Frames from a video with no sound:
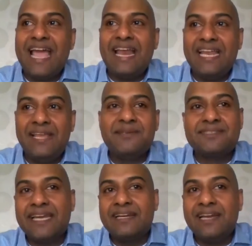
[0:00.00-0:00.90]
and he was
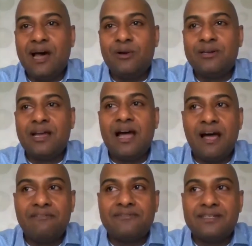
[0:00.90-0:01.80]
kicked out
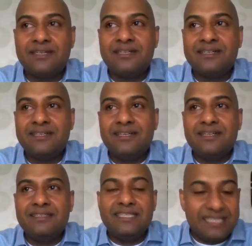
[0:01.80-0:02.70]
after
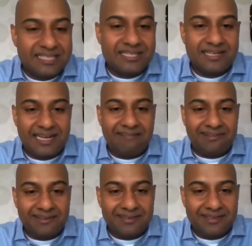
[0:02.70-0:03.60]
the district
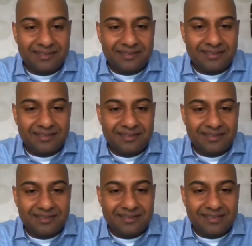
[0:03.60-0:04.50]
level,
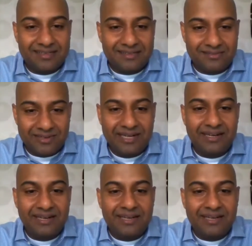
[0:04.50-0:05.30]
right?